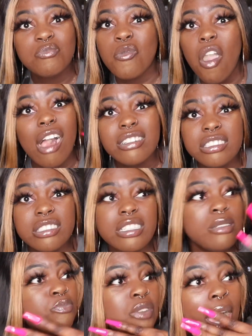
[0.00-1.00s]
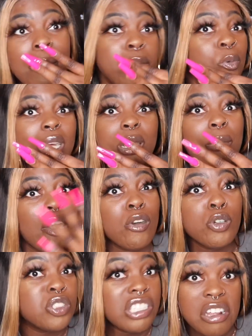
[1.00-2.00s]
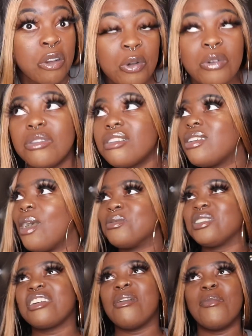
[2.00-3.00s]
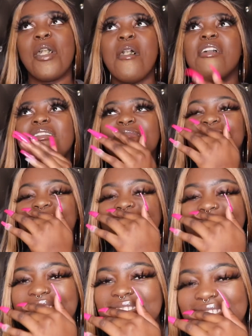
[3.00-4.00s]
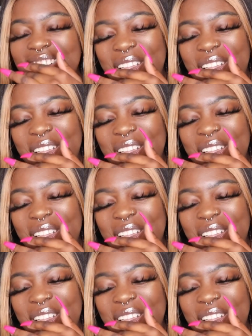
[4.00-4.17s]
Honestly, I've been winging my whole channel. No, I'm just saying, but.